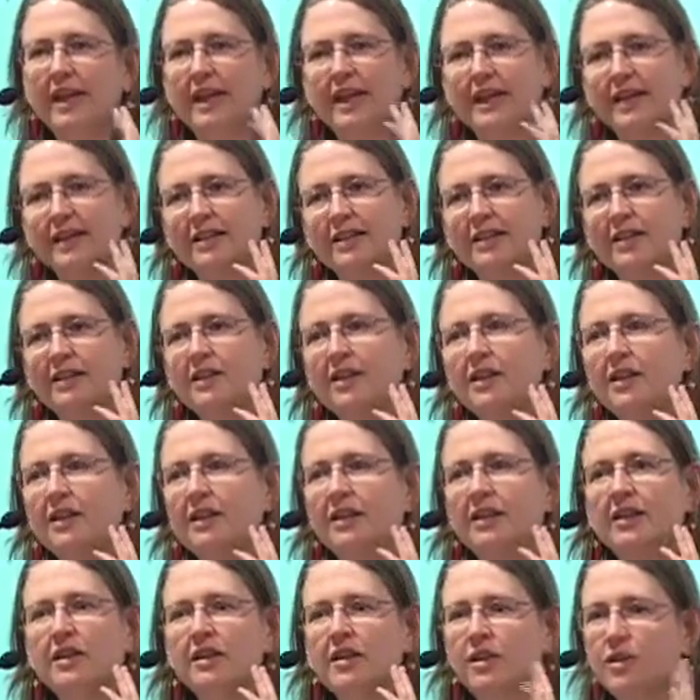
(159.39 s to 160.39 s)
and
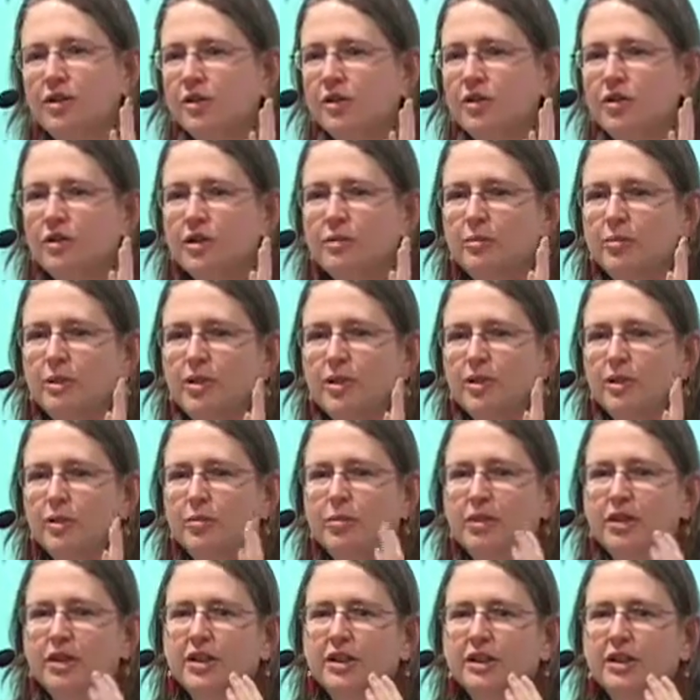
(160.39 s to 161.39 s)
huge commercial
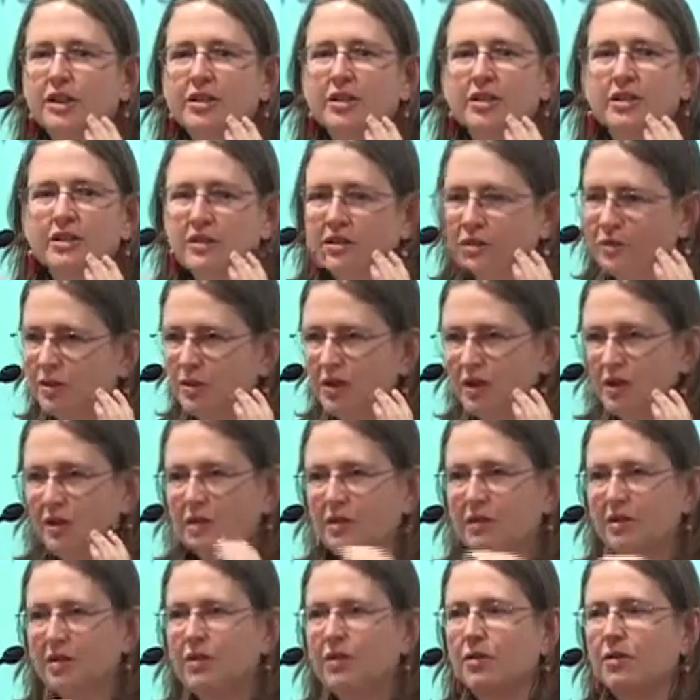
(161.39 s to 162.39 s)
pressures, which I
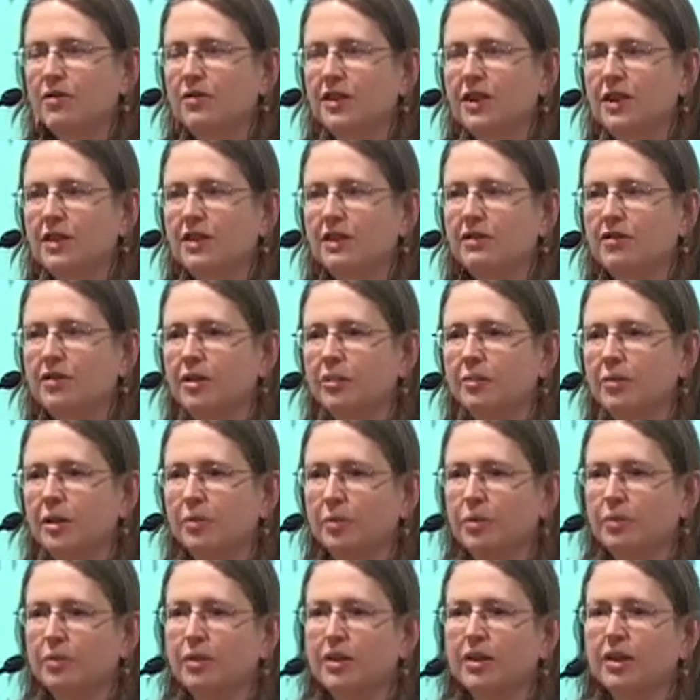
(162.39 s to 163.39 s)
know affect even the
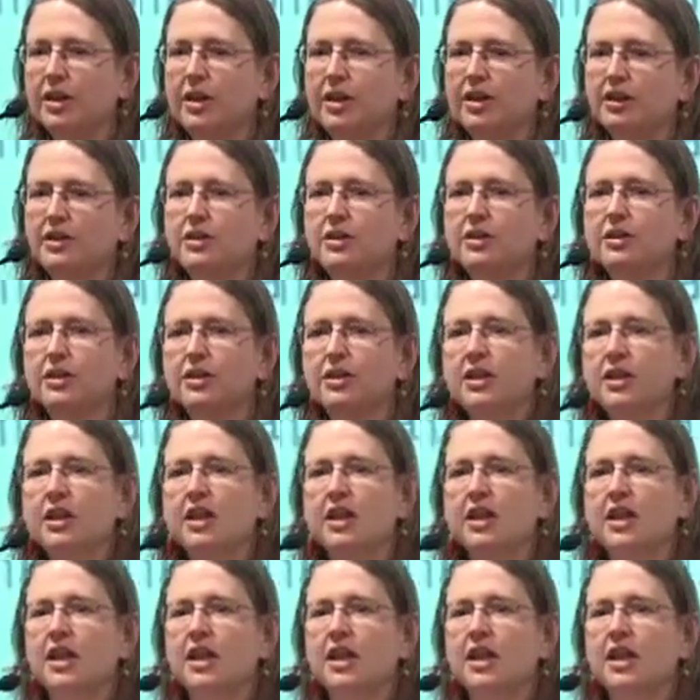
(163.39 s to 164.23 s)
public broadcasters,